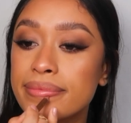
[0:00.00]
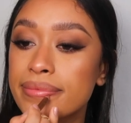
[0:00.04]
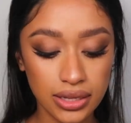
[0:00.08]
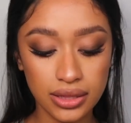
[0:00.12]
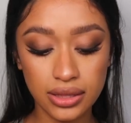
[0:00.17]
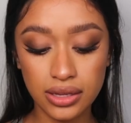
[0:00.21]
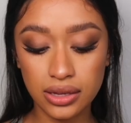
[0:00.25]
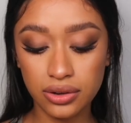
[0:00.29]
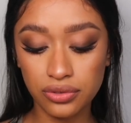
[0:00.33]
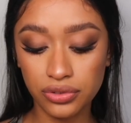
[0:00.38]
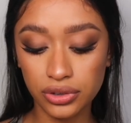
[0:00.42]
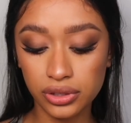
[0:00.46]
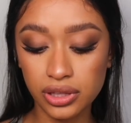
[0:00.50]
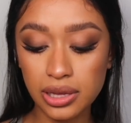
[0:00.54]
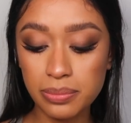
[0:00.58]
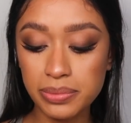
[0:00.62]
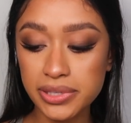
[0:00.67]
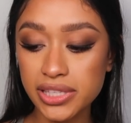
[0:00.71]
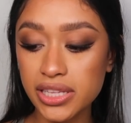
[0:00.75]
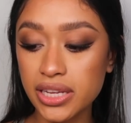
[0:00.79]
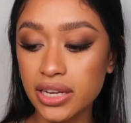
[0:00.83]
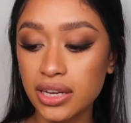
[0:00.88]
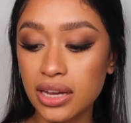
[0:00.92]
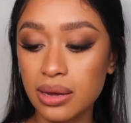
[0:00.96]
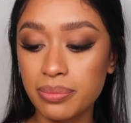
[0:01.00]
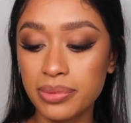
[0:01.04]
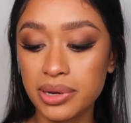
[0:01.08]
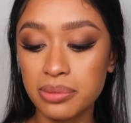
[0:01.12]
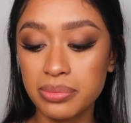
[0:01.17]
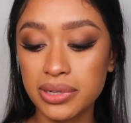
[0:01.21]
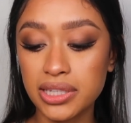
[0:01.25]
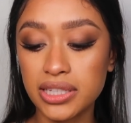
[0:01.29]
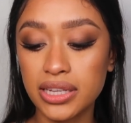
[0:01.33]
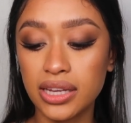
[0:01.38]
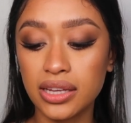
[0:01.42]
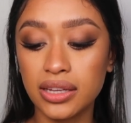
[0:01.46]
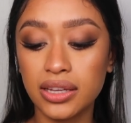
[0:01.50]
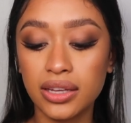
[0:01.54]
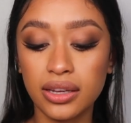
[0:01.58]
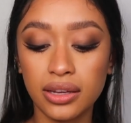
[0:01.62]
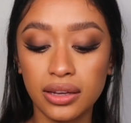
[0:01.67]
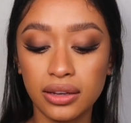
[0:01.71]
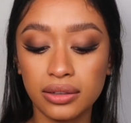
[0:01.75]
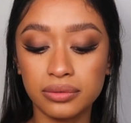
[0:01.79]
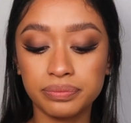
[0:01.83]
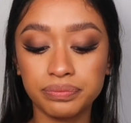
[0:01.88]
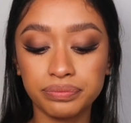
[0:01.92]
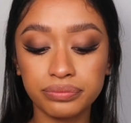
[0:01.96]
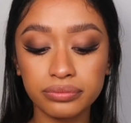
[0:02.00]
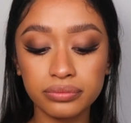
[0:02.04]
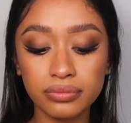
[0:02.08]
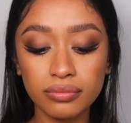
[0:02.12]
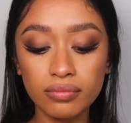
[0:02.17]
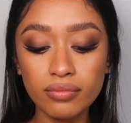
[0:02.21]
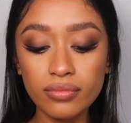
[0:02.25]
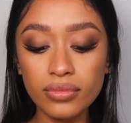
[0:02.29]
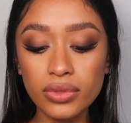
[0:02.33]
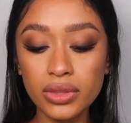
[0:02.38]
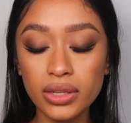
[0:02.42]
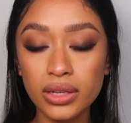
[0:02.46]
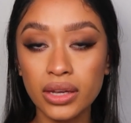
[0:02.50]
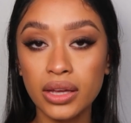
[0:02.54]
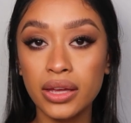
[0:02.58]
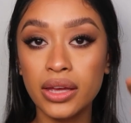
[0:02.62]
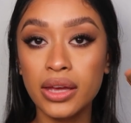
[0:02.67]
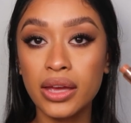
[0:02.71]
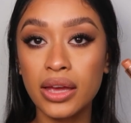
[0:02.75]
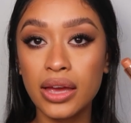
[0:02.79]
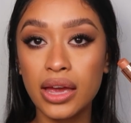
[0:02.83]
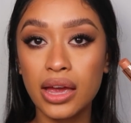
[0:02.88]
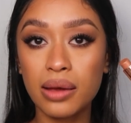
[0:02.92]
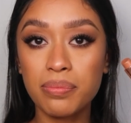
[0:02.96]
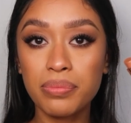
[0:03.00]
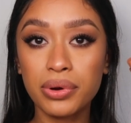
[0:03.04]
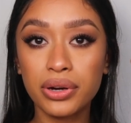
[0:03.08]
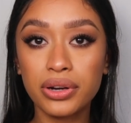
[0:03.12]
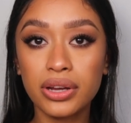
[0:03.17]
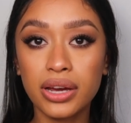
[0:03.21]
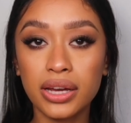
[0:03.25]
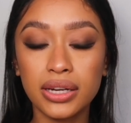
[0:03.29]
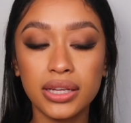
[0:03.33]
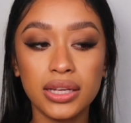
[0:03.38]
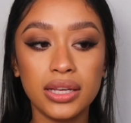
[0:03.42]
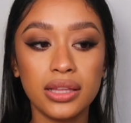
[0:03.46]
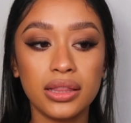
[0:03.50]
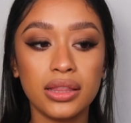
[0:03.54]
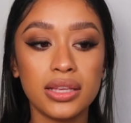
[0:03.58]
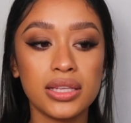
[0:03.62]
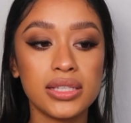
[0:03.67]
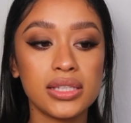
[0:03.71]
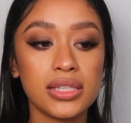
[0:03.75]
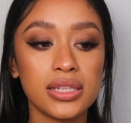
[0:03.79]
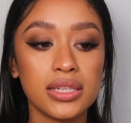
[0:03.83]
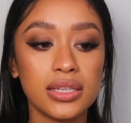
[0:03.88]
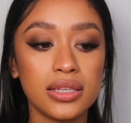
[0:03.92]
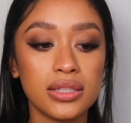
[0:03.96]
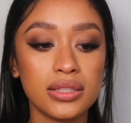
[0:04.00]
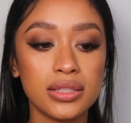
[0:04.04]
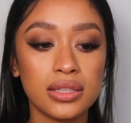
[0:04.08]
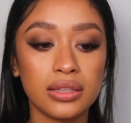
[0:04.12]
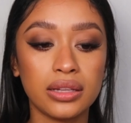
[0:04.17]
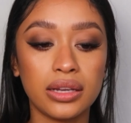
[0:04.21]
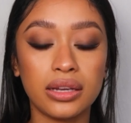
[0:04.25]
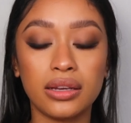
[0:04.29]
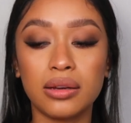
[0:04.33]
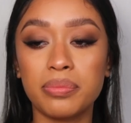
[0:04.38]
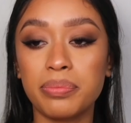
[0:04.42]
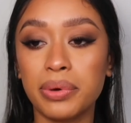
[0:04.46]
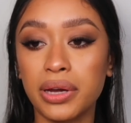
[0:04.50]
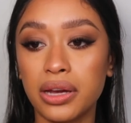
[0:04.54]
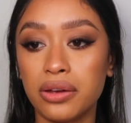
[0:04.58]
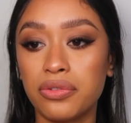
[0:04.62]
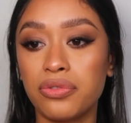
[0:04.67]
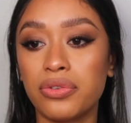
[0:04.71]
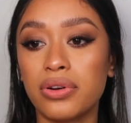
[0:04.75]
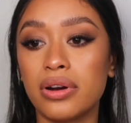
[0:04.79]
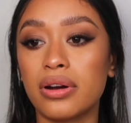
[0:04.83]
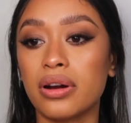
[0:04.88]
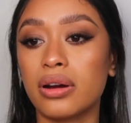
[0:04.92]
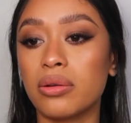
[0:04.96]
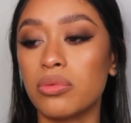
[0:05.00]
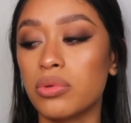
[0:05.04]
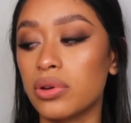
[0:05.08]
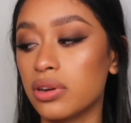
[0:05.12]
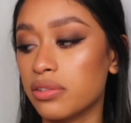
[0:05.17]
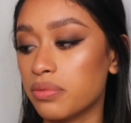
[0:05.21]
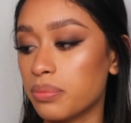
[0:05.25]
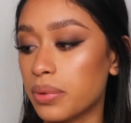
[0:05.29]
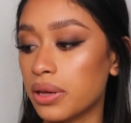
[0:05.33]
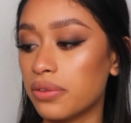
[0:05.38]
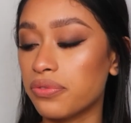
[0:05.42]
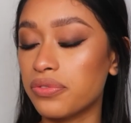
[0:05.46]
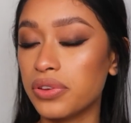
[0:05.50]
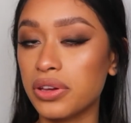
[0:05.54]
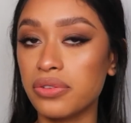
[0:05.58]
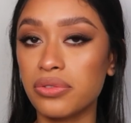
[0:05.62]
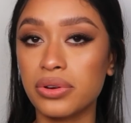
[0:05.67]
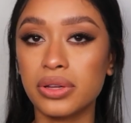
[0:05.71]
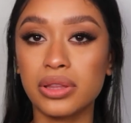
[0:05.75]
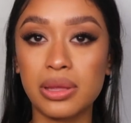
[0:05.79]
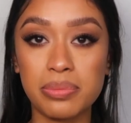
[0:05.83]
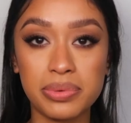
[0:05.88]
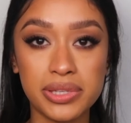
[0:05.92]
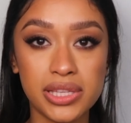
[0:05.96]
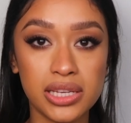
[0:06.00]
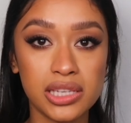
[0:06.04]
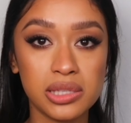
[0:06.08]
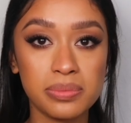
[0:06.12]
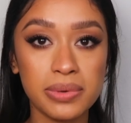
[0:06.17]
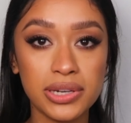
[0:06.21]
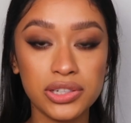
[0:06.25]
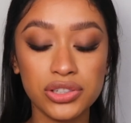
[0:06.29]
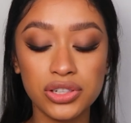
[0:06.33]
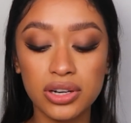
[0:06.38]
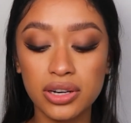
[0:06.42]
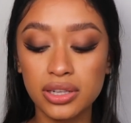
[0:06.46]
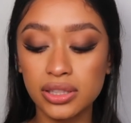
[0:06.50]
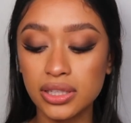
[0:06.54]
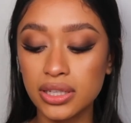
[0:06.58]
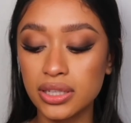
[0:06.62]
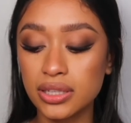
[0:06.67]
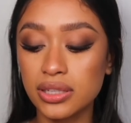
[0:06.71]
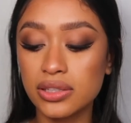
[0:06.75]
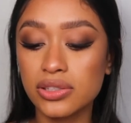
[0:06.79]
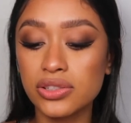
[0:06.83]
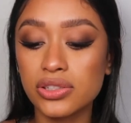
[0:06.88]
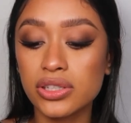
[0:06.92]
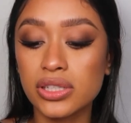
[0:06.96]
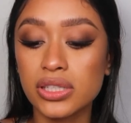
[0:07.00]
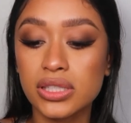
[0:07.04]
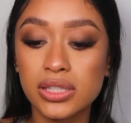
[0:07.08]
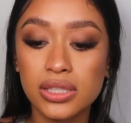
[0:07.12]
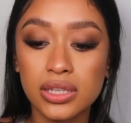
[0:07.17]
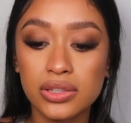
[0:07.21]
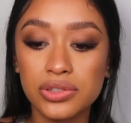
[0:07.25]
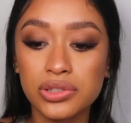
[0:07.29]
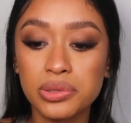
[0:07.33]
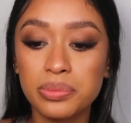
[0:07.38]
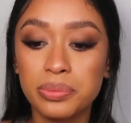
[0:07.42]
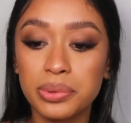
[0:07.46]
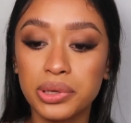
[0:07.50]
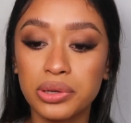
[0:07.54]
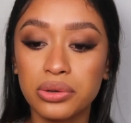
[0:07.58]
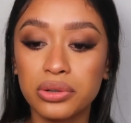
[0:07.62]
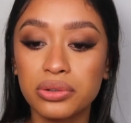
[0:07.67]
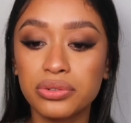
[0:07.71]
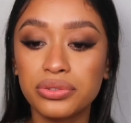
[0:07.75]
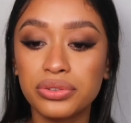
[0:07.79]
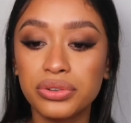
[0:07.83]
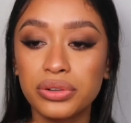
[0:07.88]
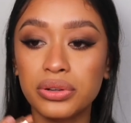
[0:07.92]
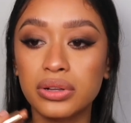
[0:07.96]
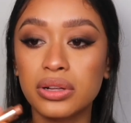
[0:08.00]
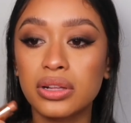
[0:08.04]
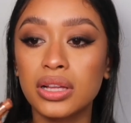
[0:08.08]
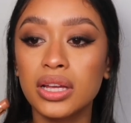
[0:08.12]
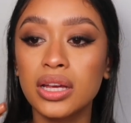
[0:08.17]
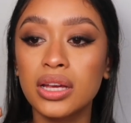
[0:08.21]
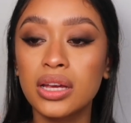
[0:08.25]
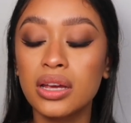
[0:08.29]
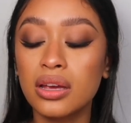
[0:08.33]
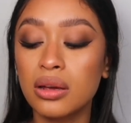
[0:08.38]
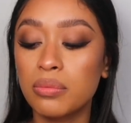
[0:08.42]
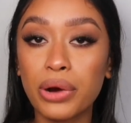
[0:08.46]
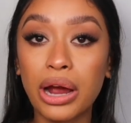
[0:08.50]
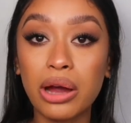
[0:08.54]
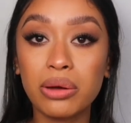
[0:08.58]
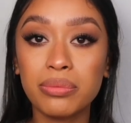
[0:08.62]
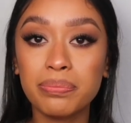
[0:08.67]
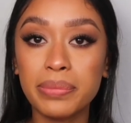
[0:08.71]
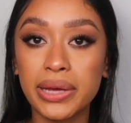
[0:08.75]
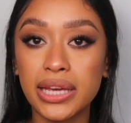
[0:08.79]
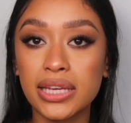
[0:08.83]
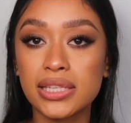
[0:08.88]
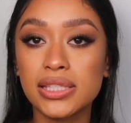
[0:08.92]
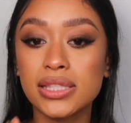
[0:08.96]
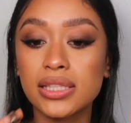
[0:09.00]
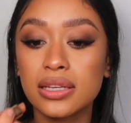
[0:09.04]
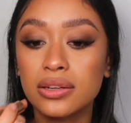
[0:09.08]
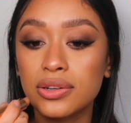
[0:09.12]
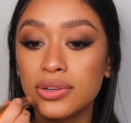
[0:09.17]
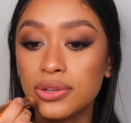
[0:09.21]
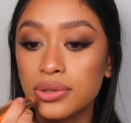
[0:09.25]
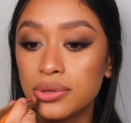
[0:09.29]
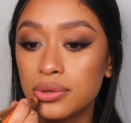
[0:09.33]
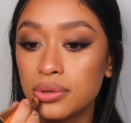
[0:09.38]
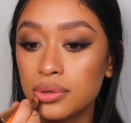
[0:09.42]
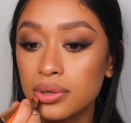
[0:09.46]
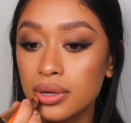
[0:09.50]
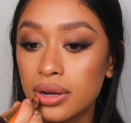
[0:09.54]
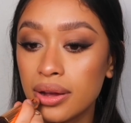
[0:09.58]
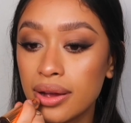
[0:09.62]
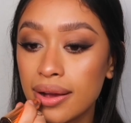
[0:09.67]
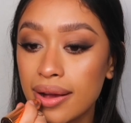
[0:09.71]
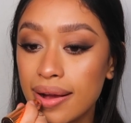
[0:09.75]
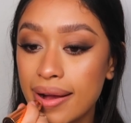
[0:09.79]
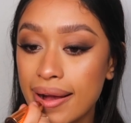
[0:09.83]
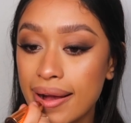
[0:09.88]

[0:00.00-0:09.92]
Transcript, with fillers: And then for lipstick, I'm gonna be taking Hepburn Honey. This is like by far one of my favorite lipsticks by Charlotte. It's just such a beautiful brown based nude.